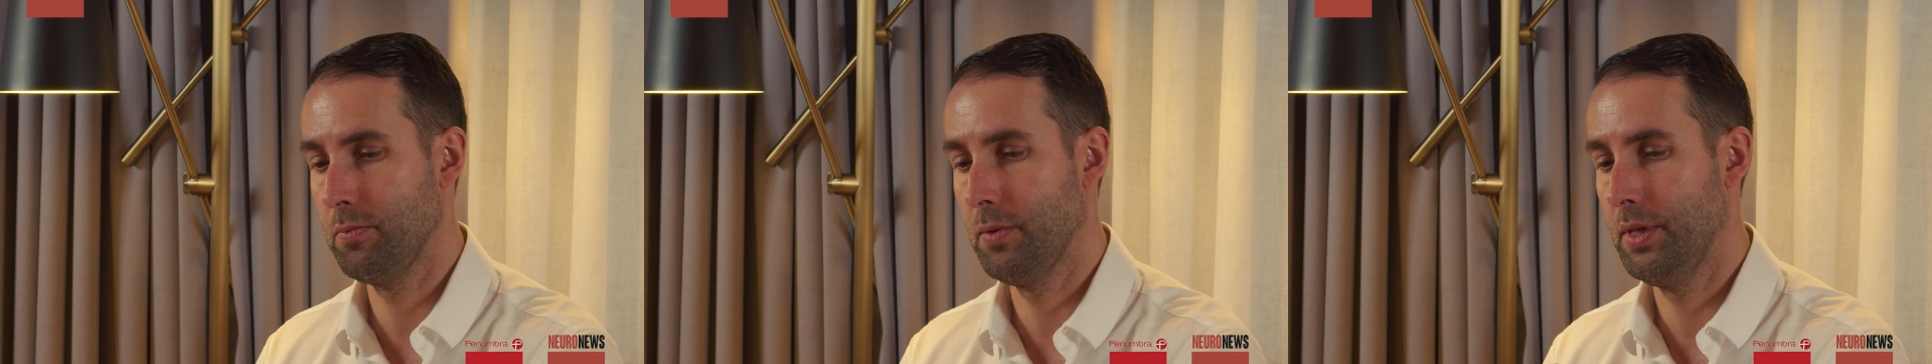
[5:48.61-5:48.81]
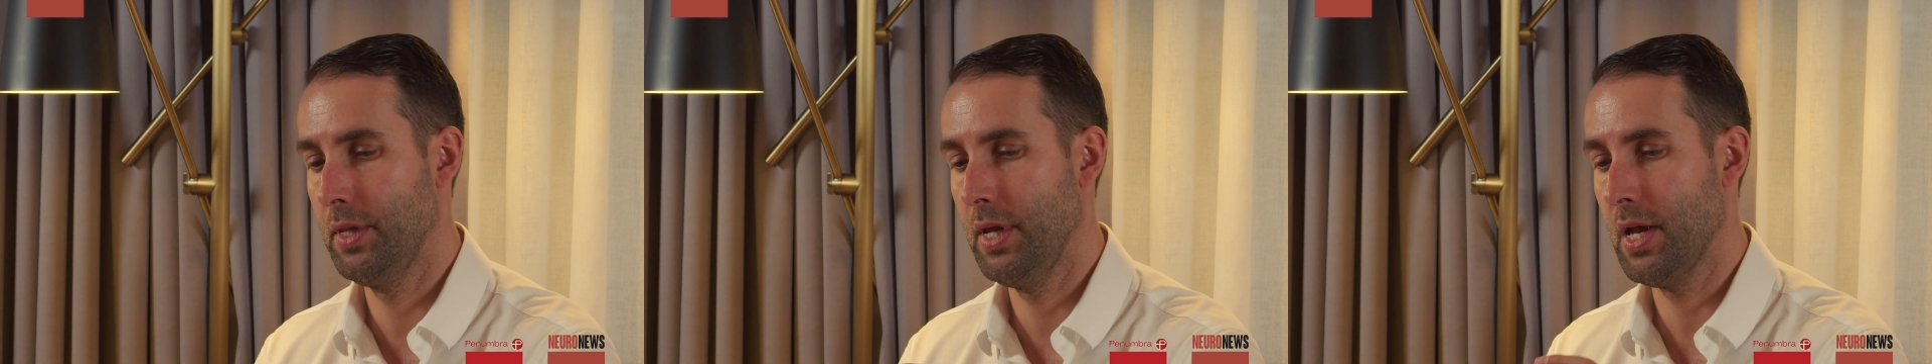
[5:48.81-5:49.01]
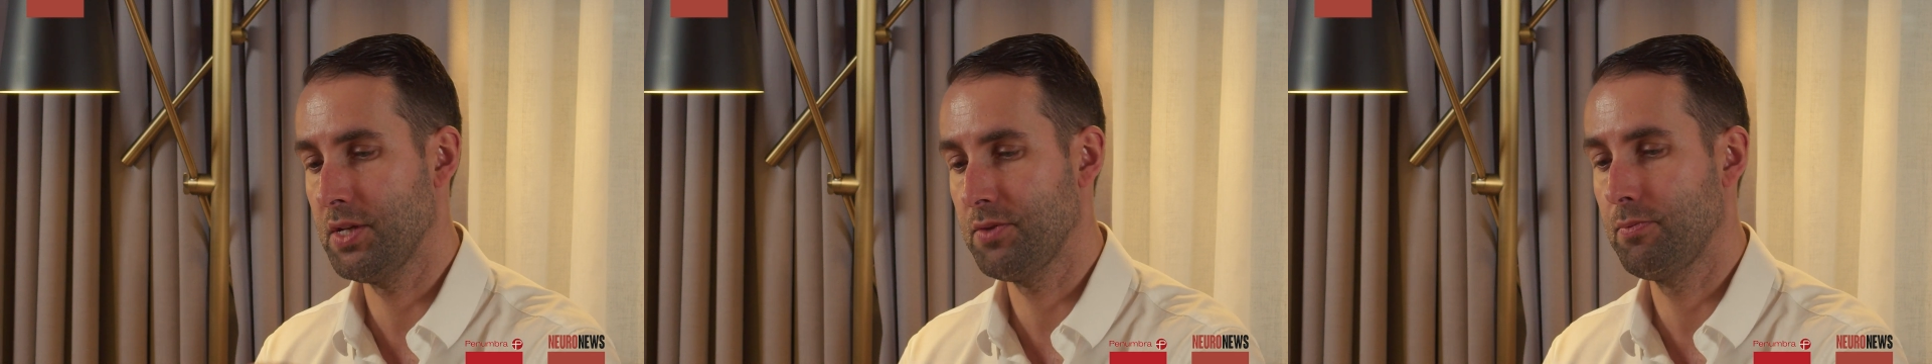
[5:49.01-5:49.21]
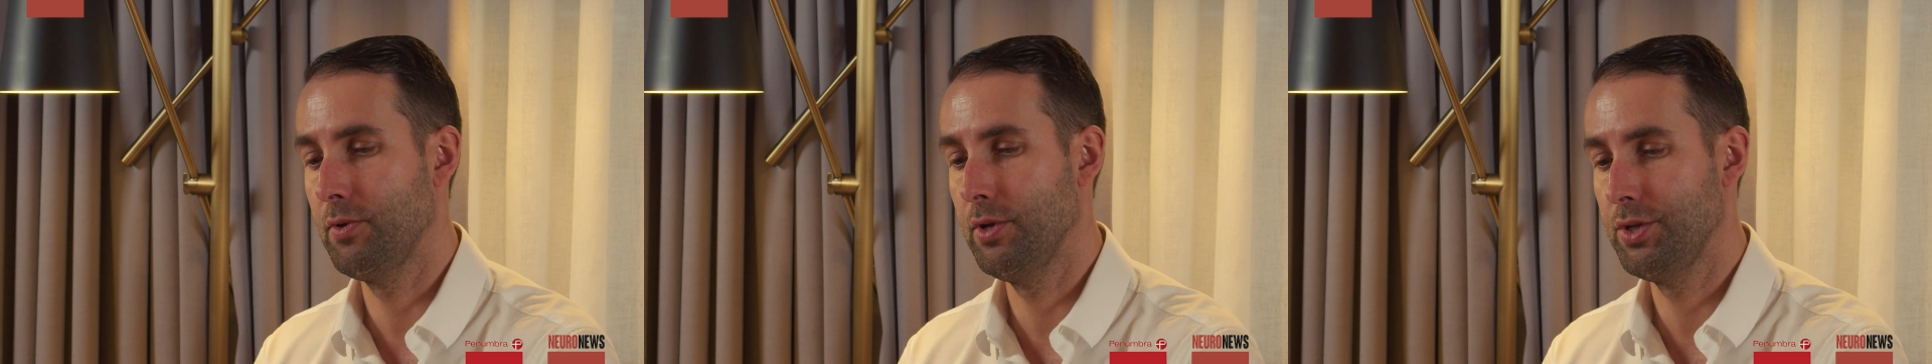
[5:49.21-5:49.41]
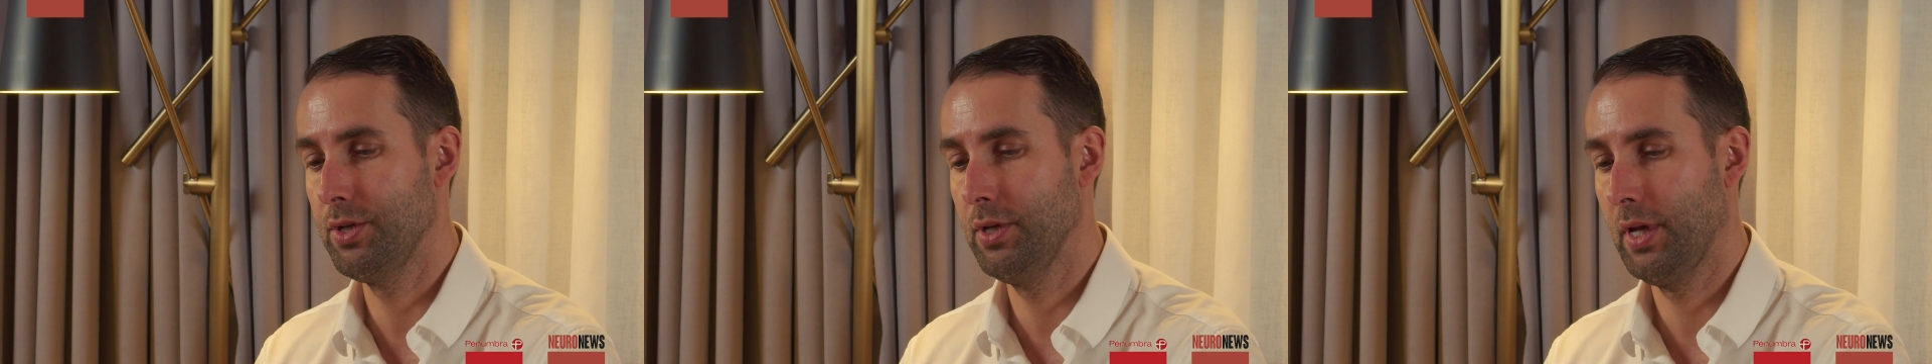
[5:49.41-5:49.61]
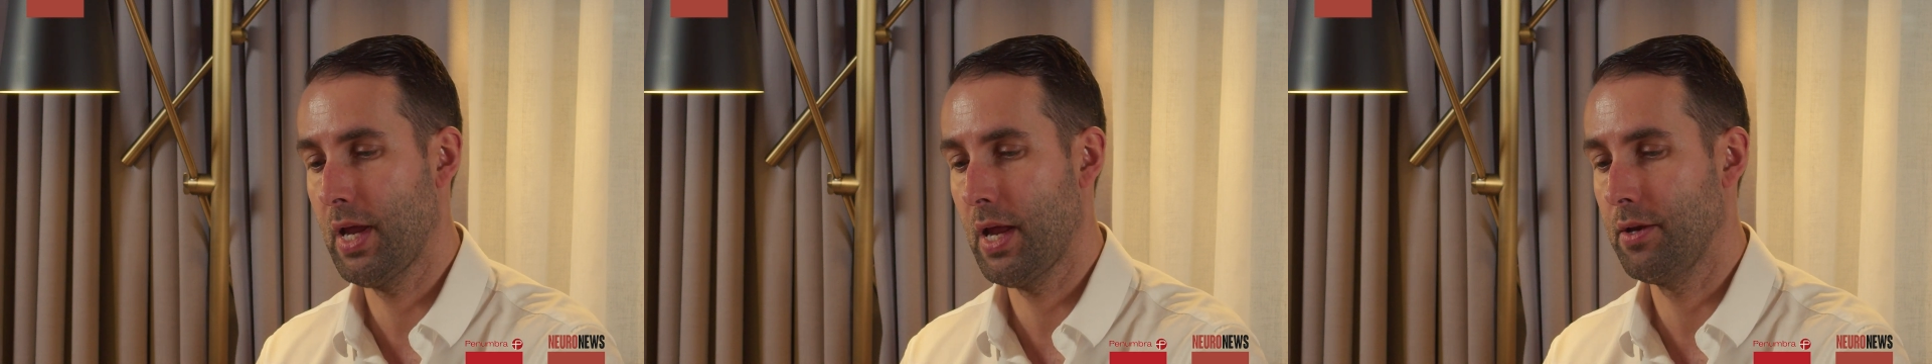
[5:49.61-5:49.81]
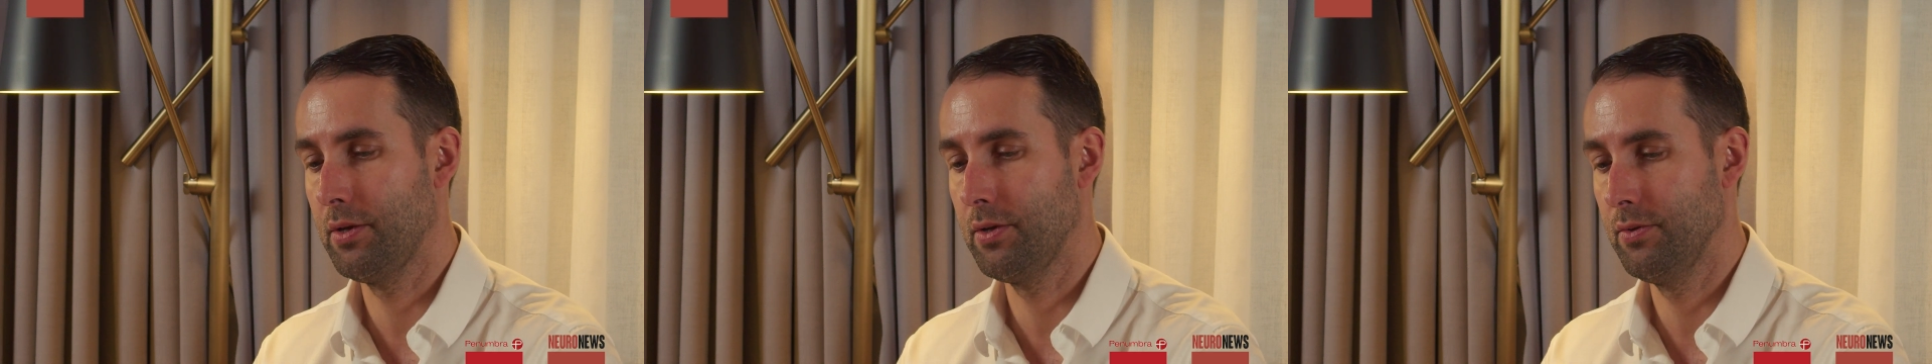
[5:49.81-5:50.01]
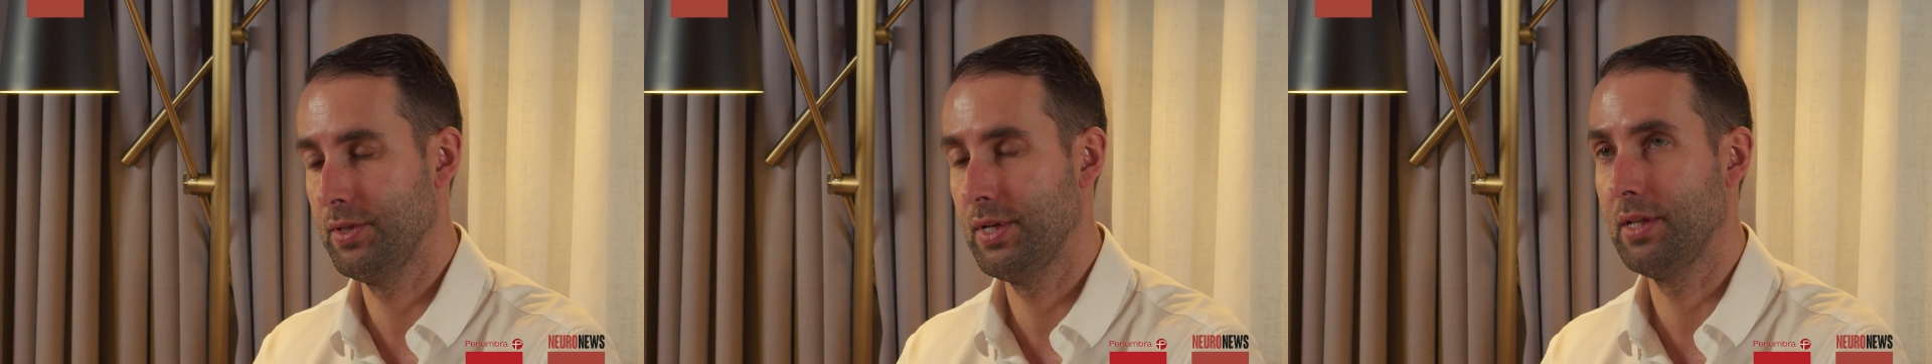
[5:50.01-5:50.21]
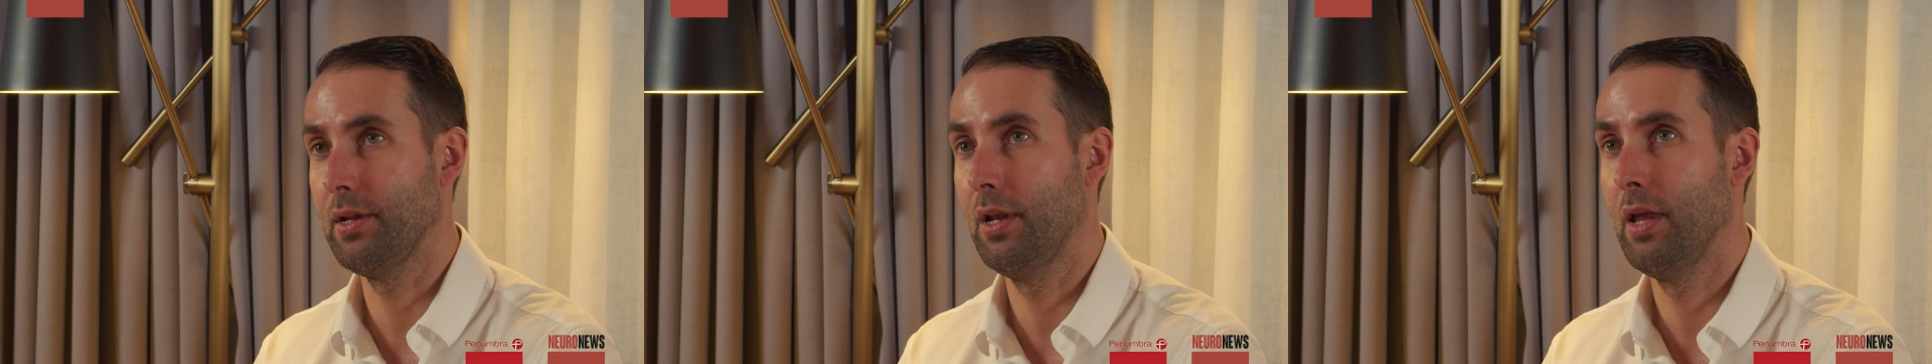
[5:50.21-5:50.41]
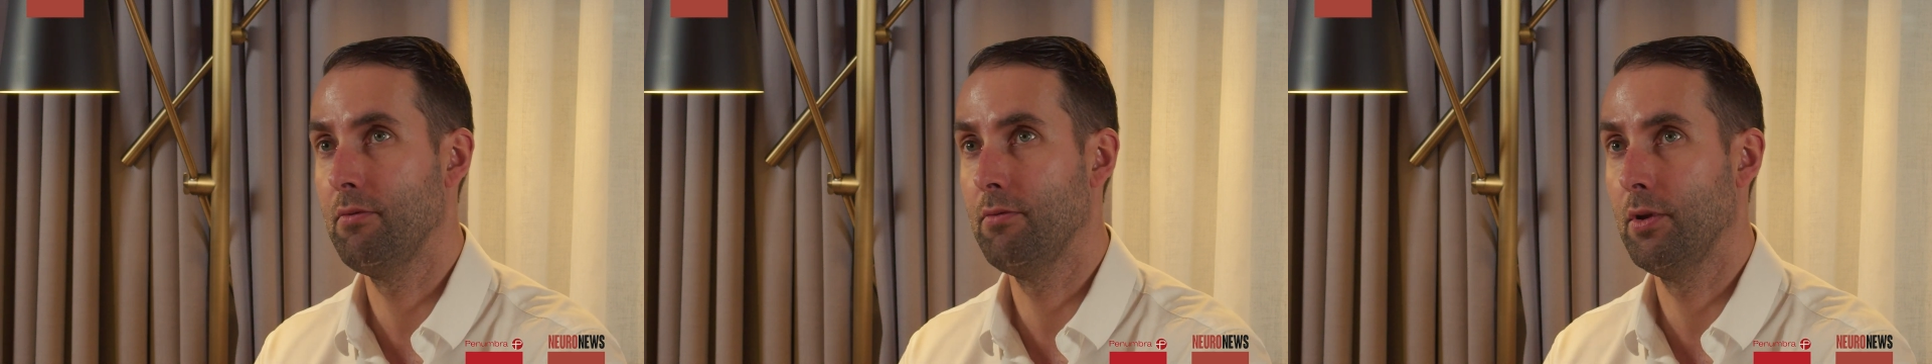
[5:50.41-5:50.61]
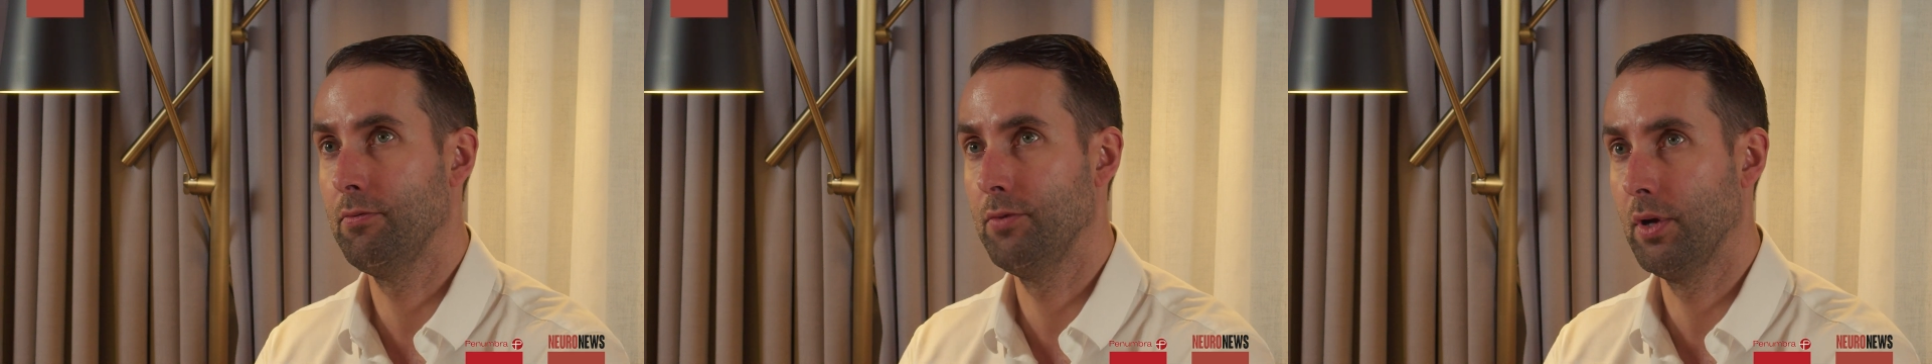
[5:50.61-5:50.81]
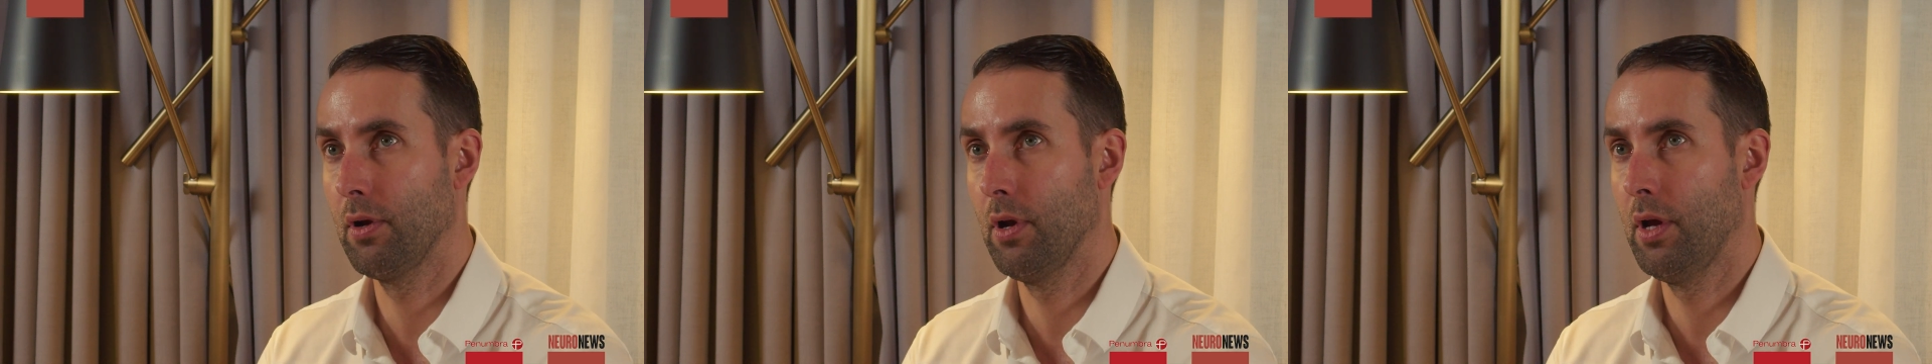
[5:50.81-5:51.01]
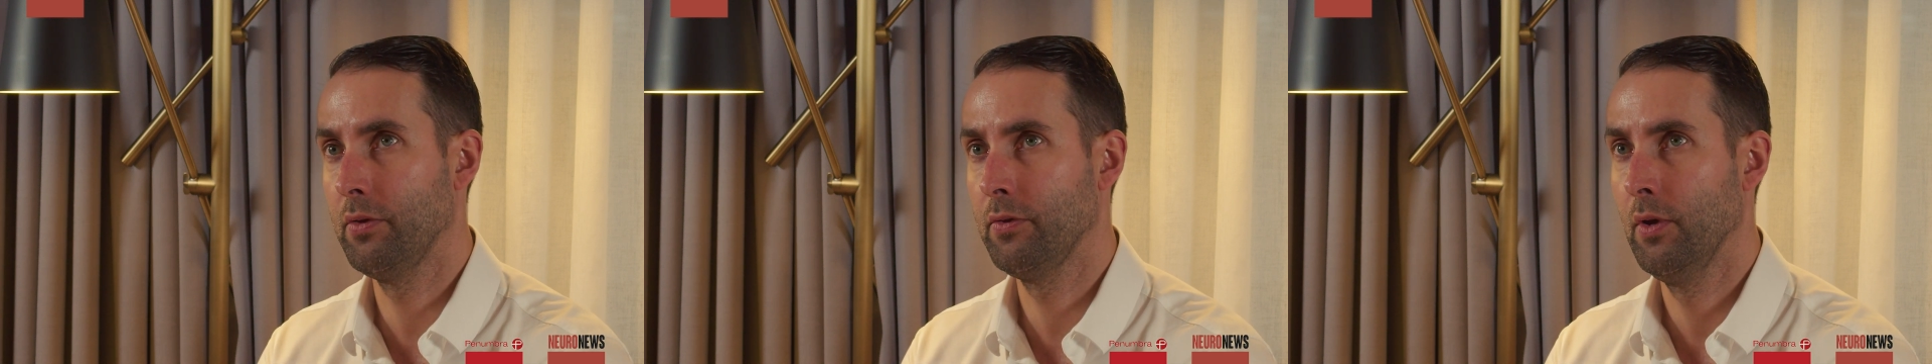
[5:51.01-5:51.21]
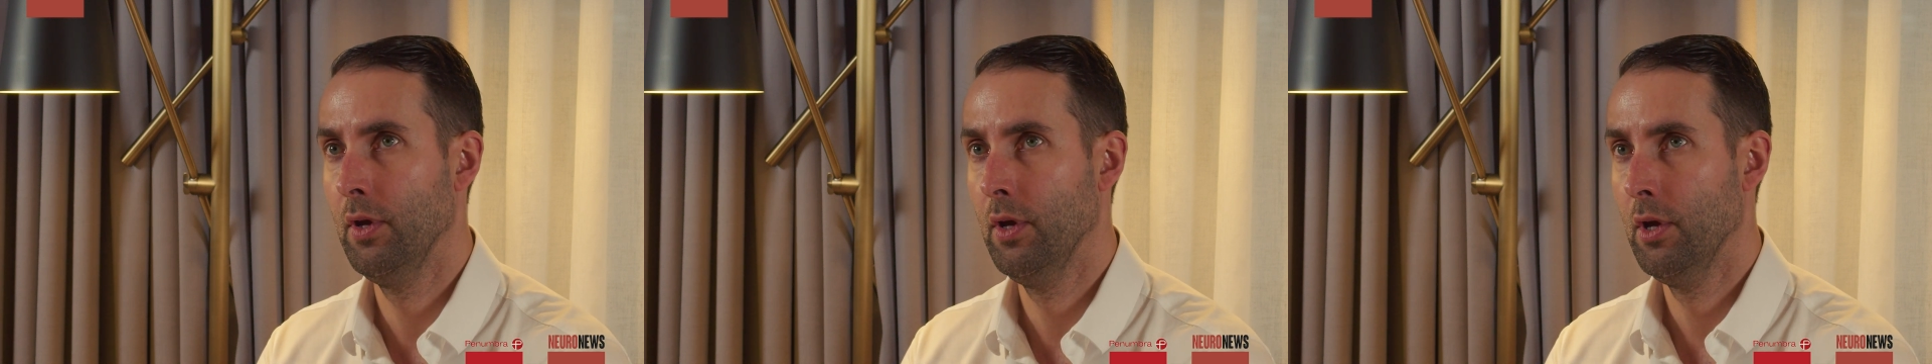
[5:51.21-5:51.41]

when the aspiration catheter is at the level of the clot.